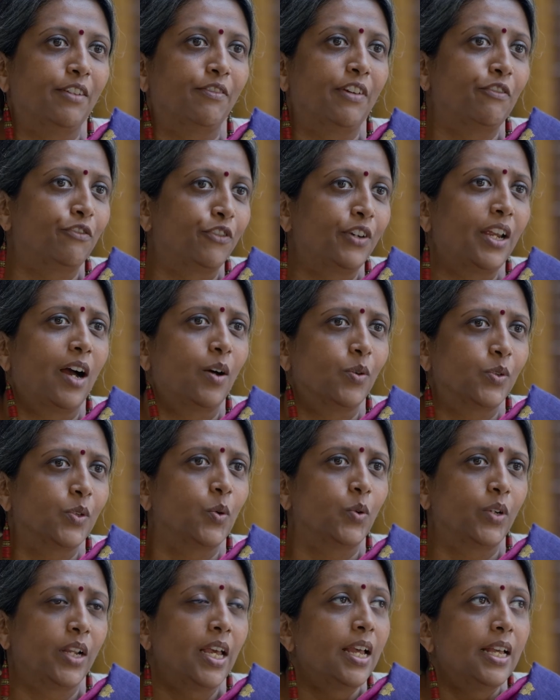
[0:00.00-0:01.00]
If every
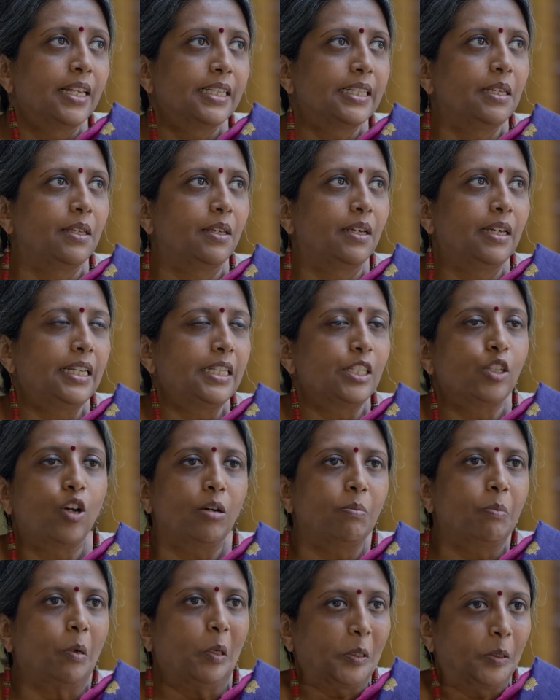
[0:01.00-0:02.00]
household... See, it's
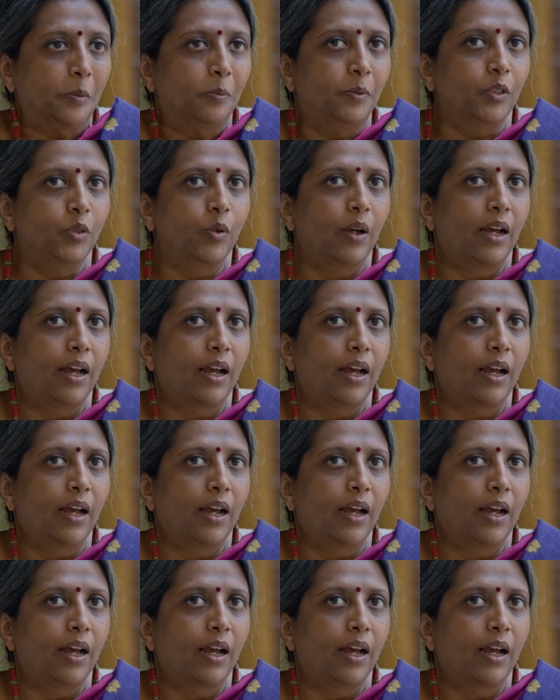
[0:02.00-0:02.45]
not possible to